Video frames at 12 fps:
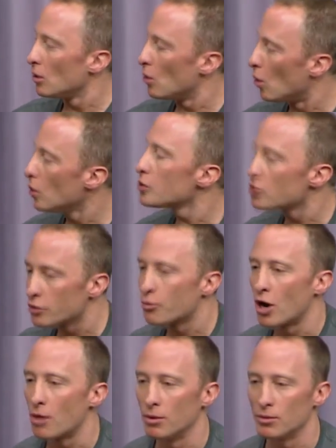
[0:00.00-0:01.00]
all sorts of
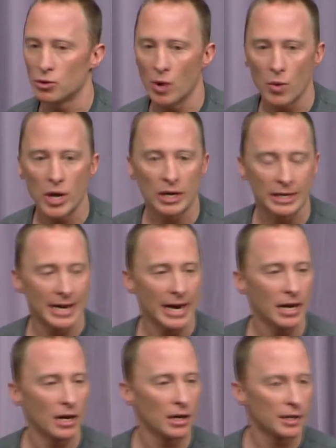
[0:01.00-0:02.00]
problems where we could
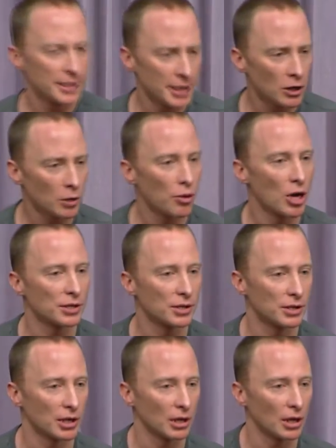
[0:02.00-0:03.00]
take signal
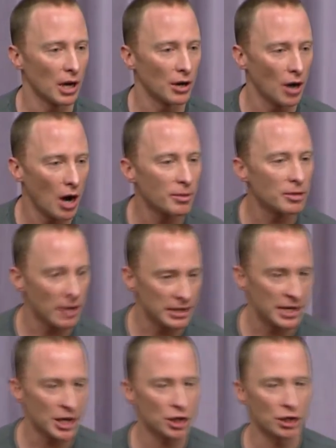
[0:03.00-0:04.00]
processing and
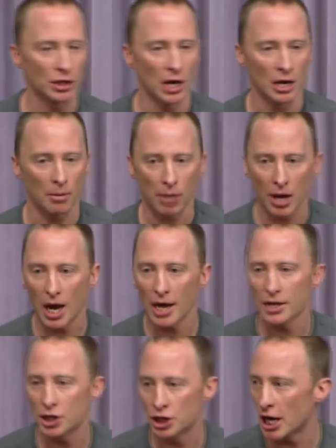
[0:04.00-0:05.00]
optimization and apply
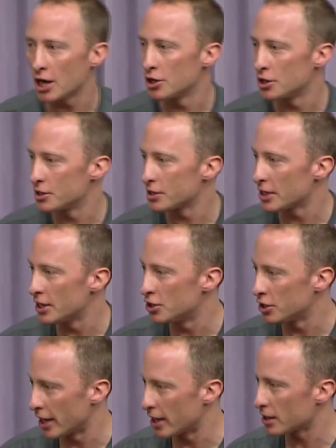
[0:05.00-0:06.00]
it to challenges in
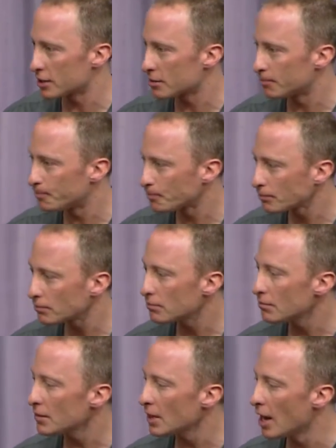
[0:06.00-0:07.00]
genetics.
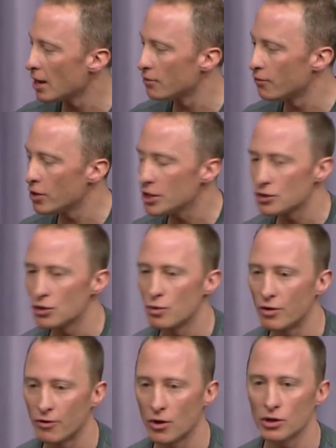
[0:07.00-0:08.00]
And very soon we
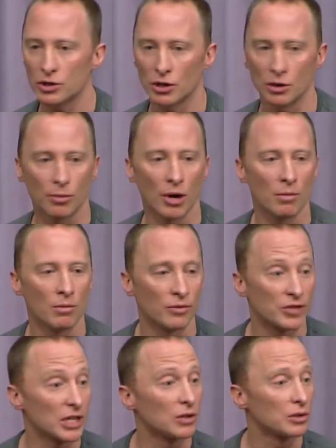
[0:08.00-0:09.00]
focused on the problem of
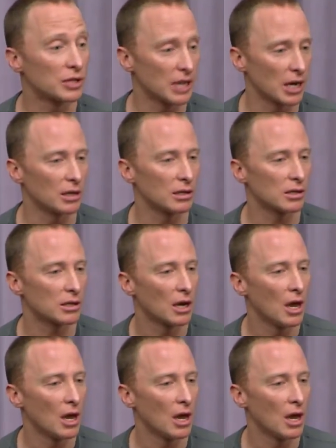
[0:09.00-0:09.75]
single cells.